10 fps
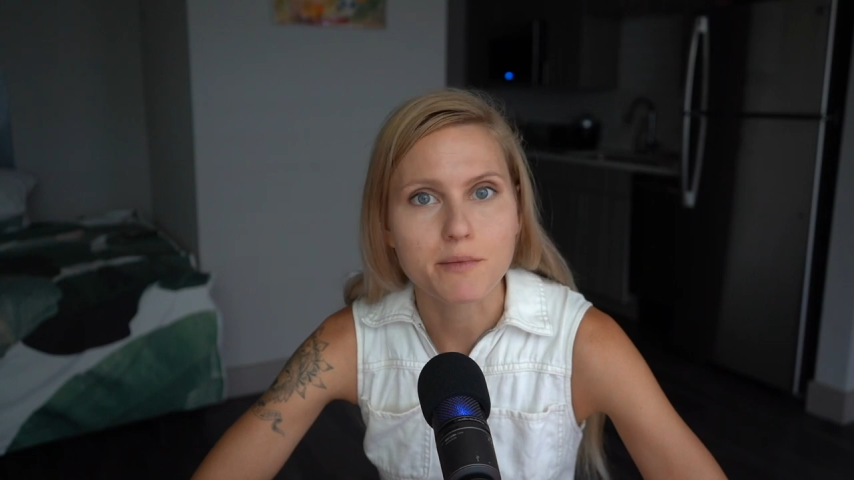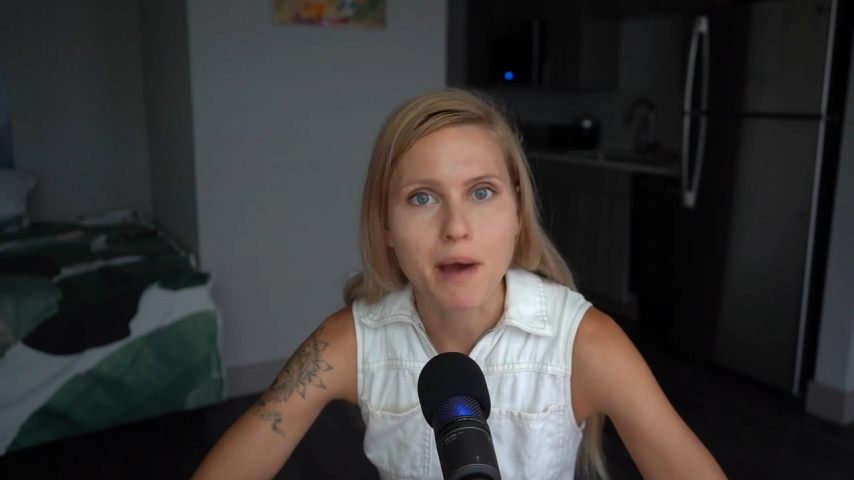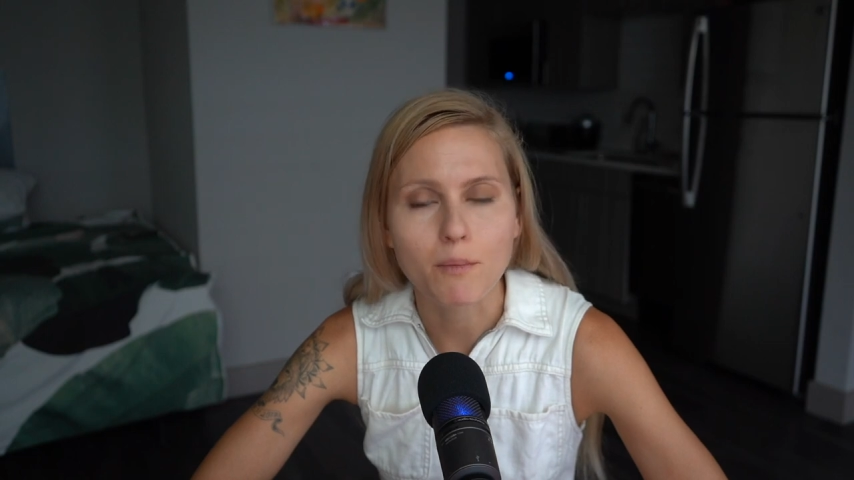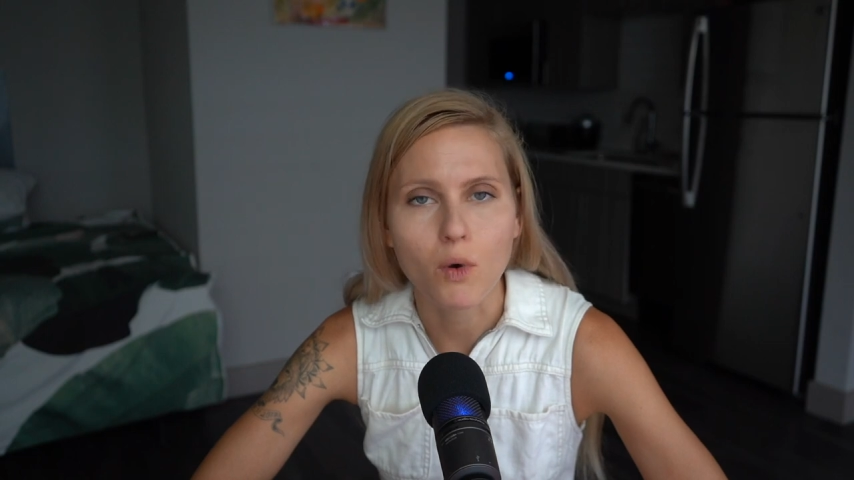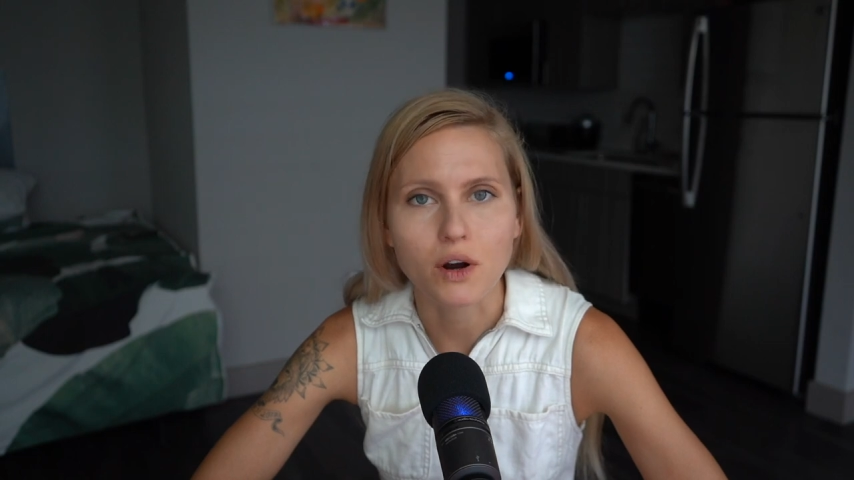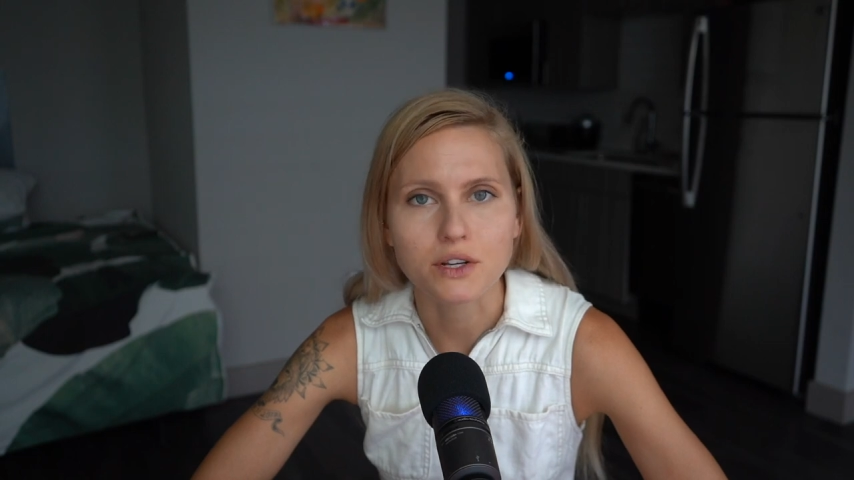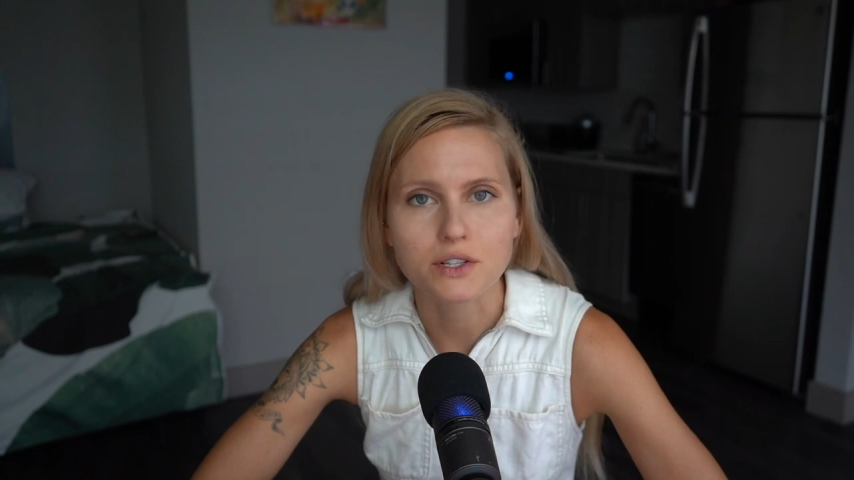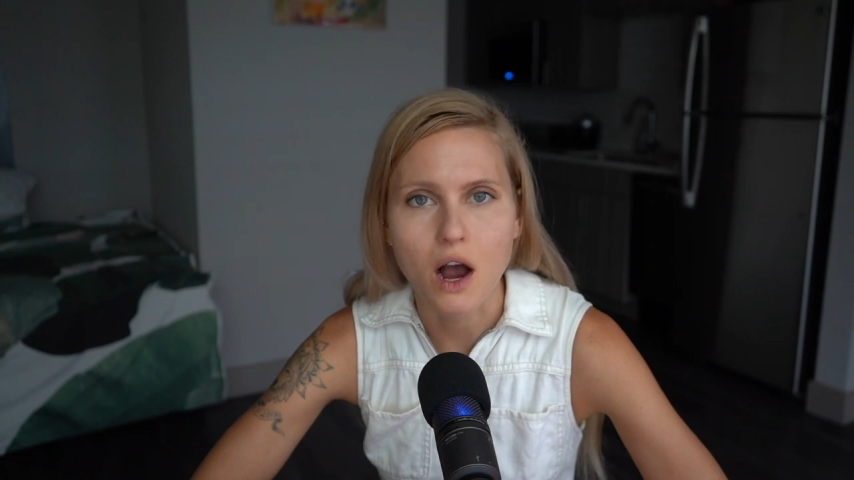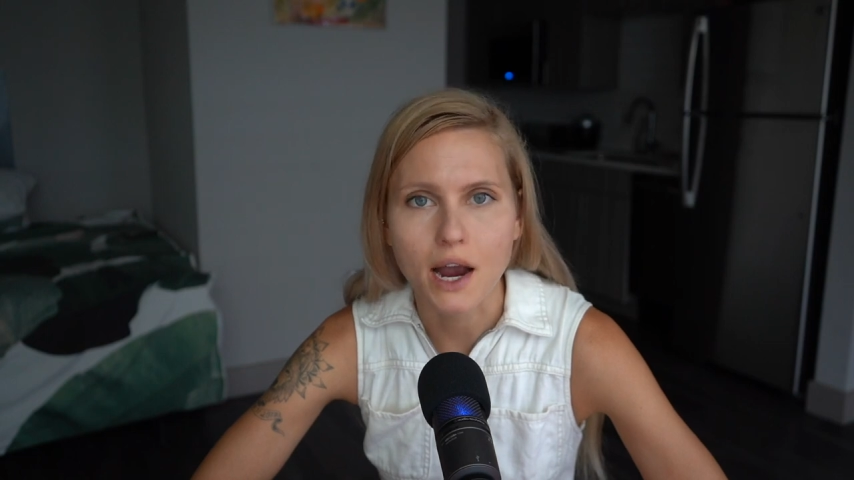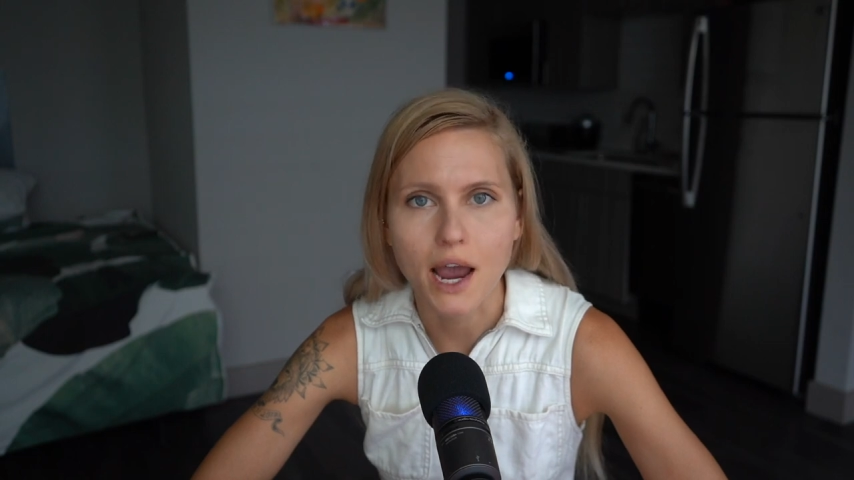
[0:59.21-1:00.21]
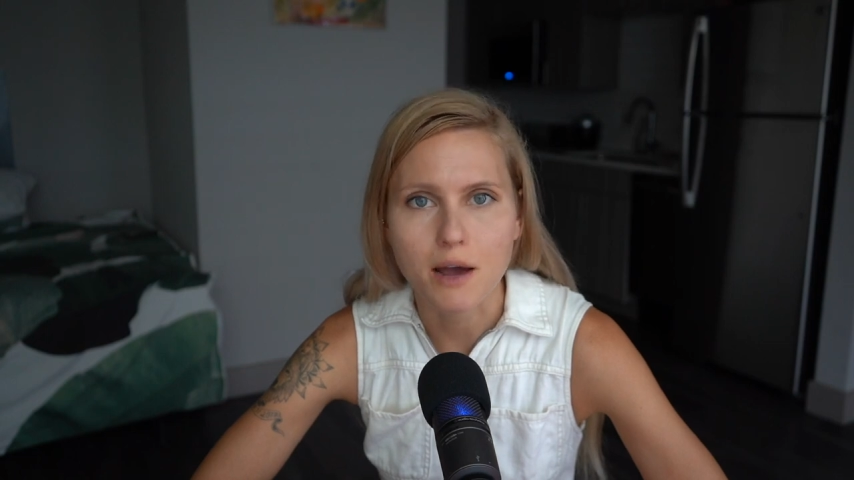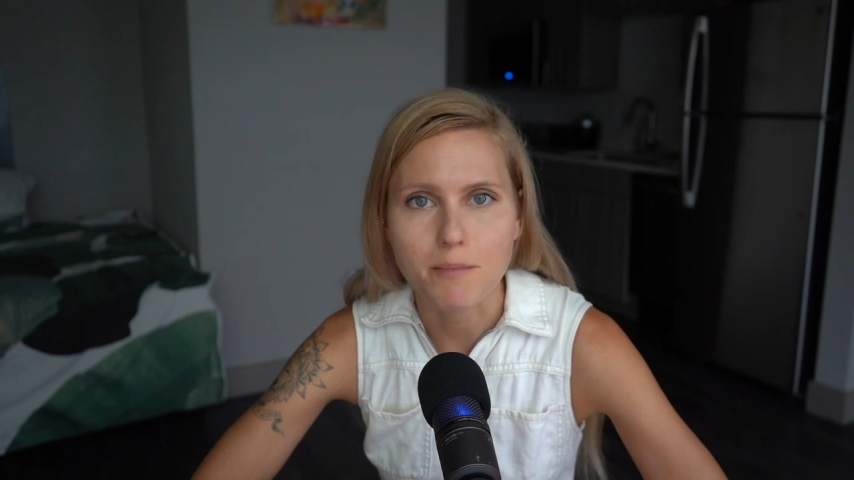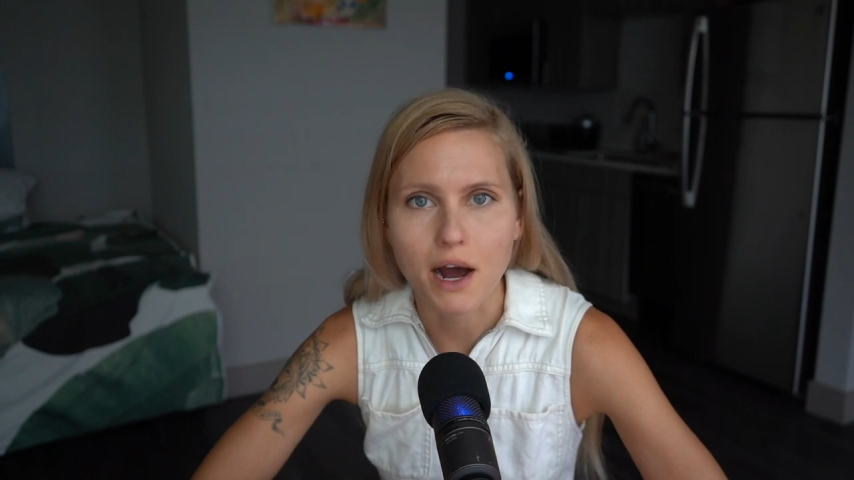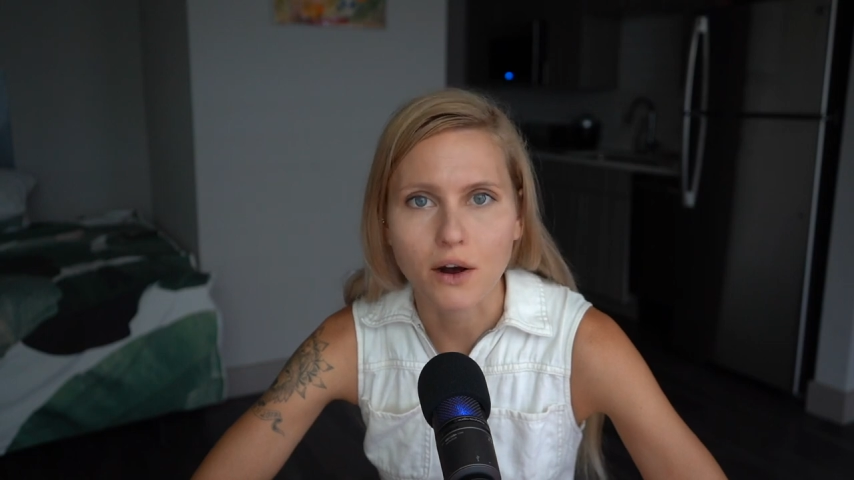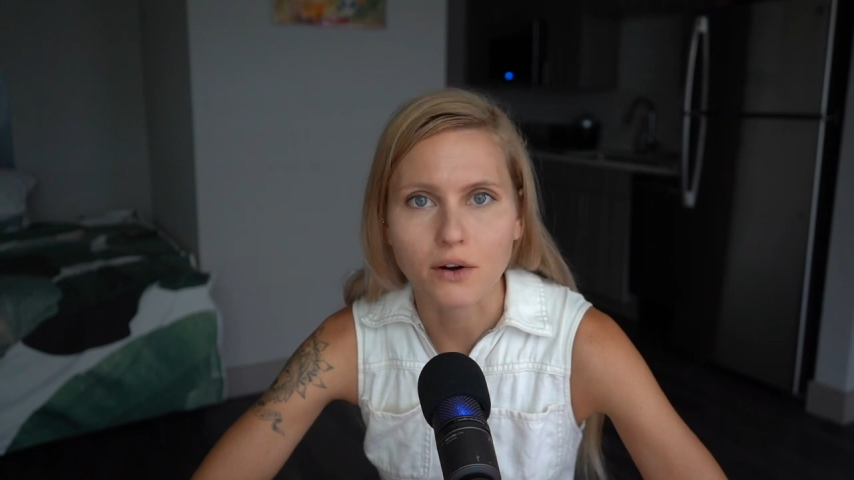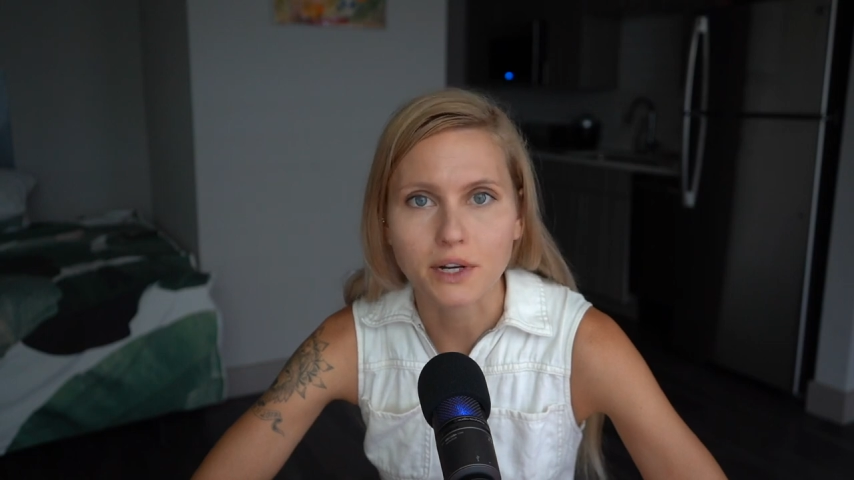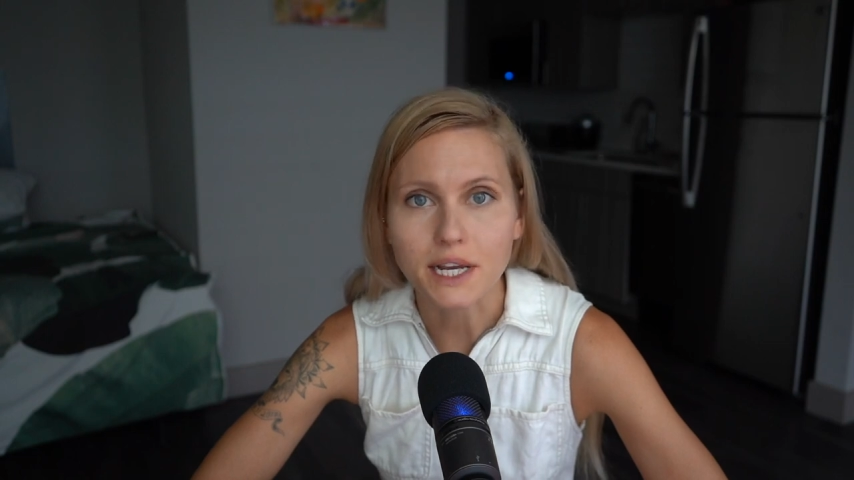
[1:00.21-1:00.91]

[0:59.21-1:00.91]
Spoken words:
memoirs talking about